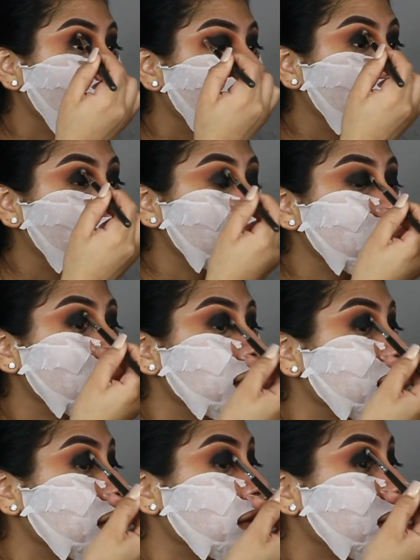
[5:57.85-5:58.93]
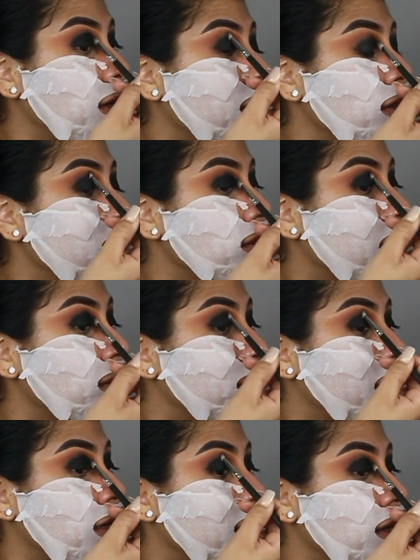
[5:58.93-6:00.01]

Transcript: it's going to be hard to try to blend